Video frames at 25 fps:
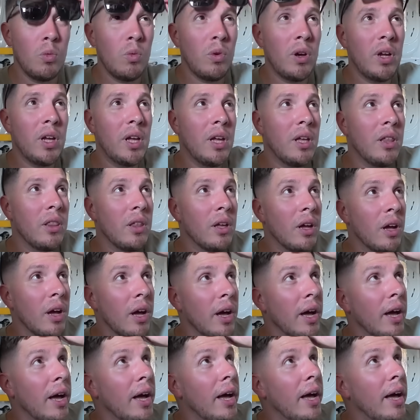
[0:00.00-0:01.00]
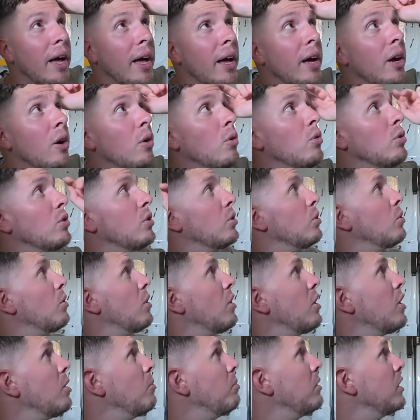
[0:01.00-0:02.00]
Where the hell do
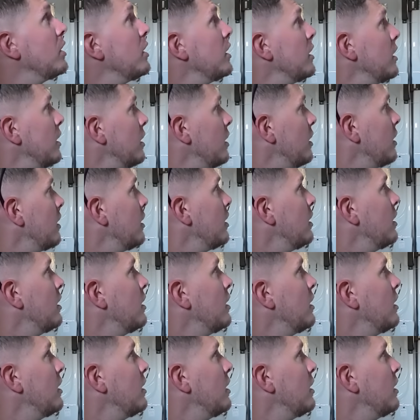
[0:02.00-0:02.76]
I begin?